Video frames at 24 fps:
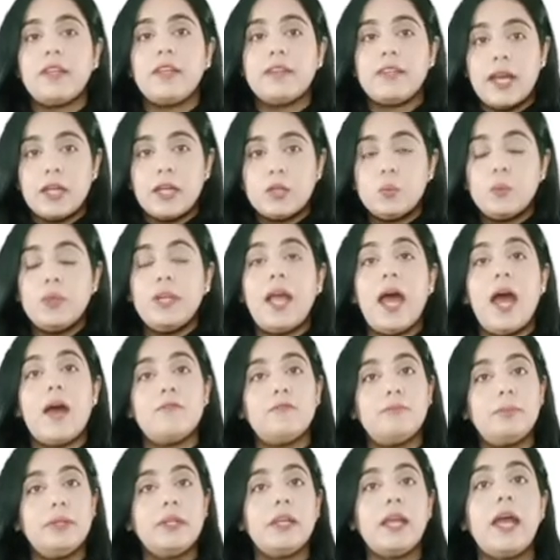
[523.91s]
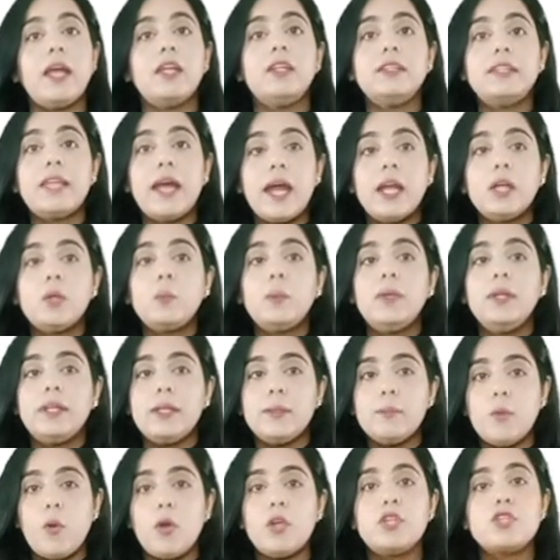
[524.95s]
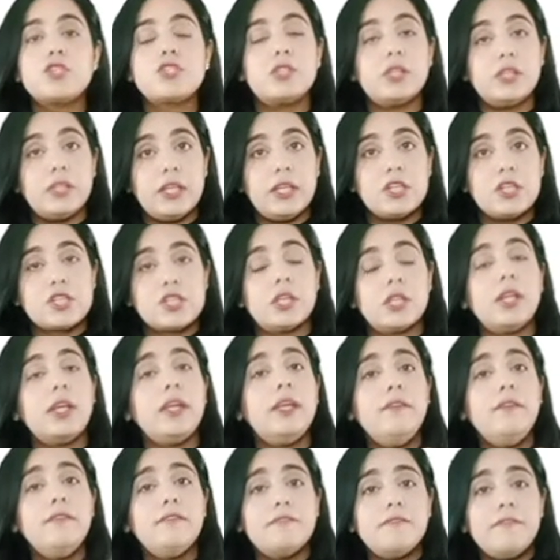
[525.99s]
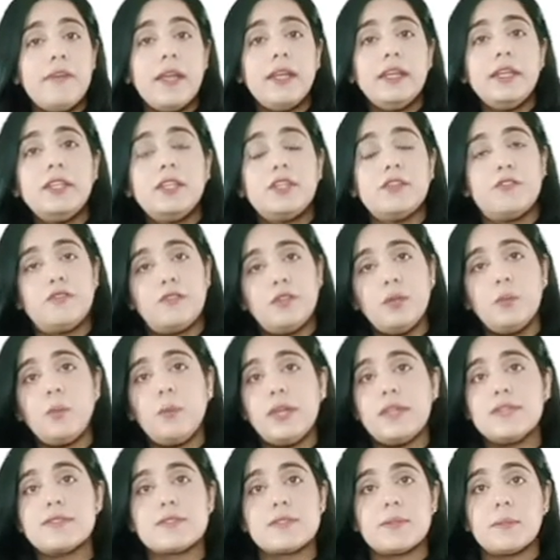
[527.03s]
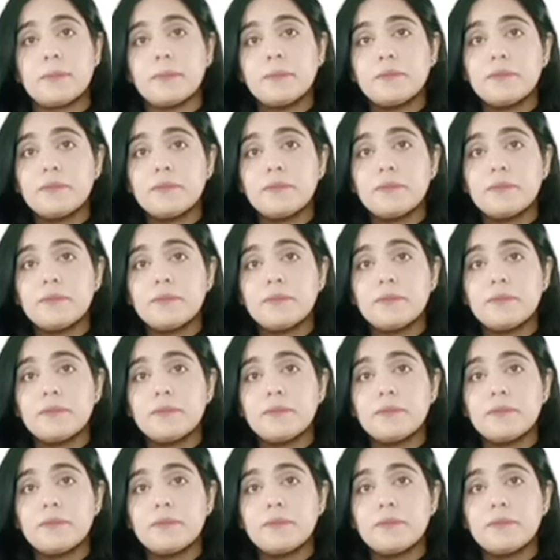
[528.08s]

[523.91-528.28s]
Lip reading: that will happen and that will demolish the nation in very different ways.